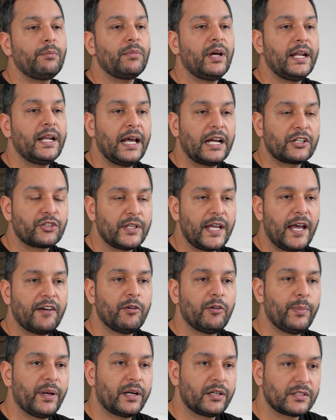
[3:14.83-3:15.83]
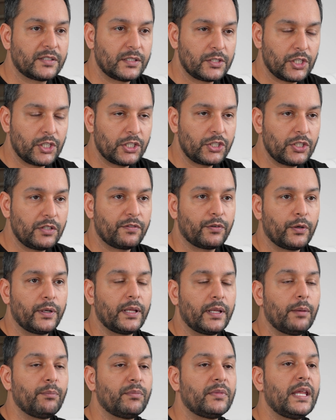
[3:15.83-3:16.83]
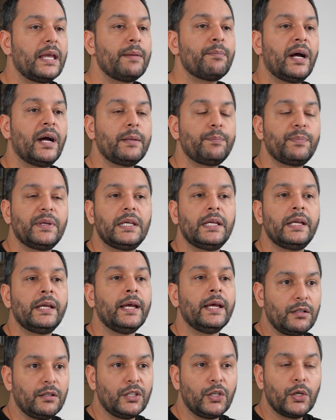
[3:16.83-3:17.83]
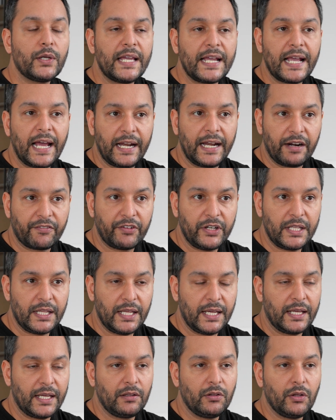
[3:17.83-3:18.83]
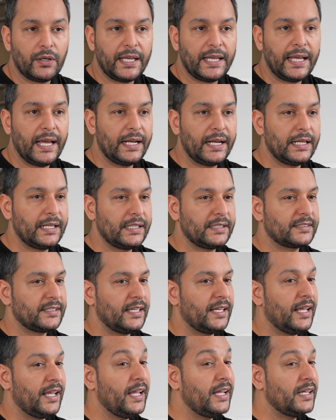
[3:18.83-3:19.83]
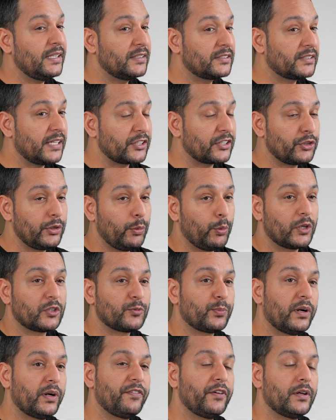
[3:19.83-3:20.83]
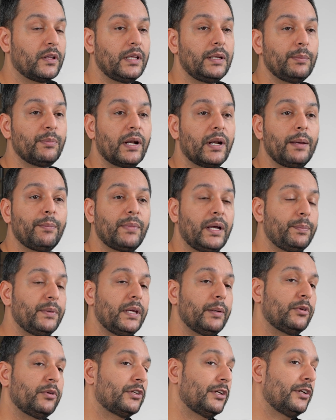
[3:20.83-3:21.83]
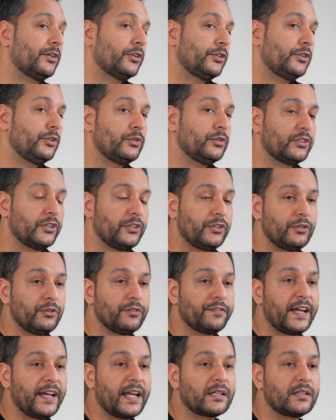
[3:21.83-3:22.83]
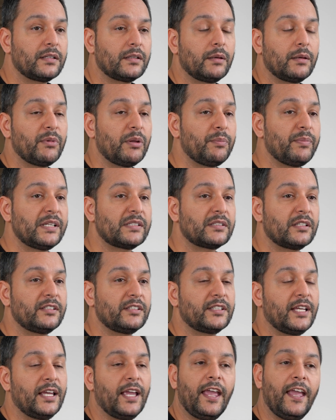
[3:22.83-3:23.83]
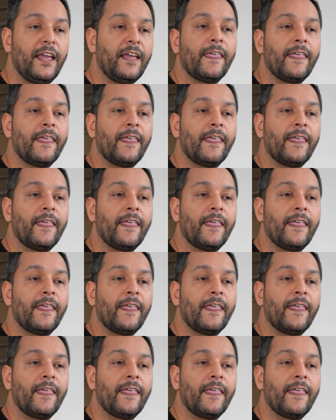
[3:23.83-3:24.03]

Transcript: might actually have a better suggestion for them. They might be looking at everything and looking at it and saying, hey, this actually works perfectly, but I might be able to introduce a new fact to them and basically saying, hey,